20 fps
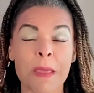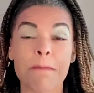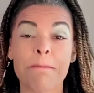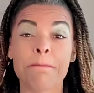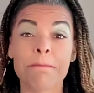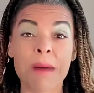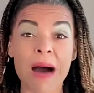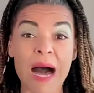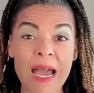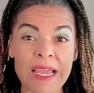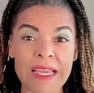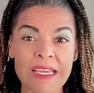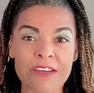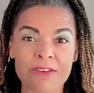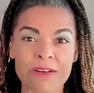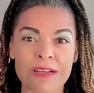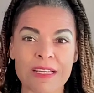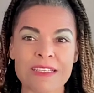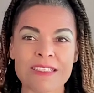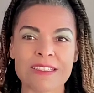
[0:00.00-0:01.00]

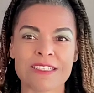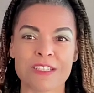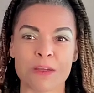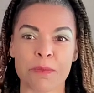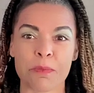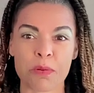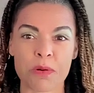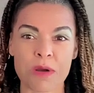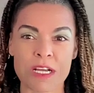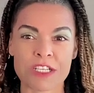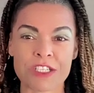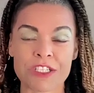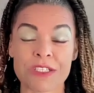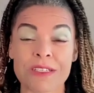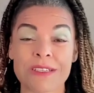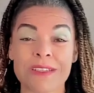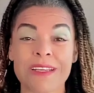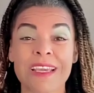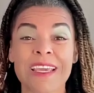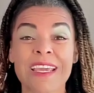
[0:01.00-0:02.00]
migraines,
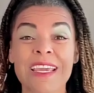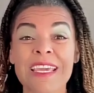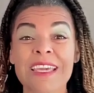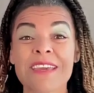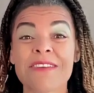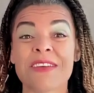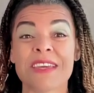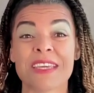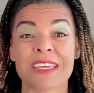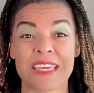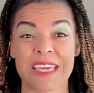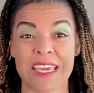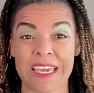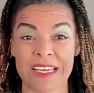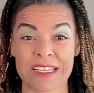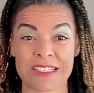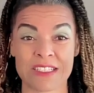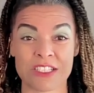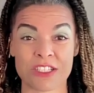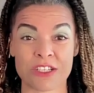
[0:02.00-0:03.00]
depression, even
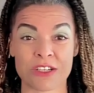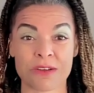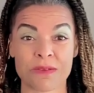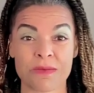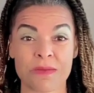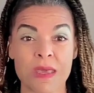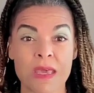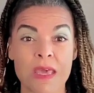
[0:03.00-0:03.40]
cancer.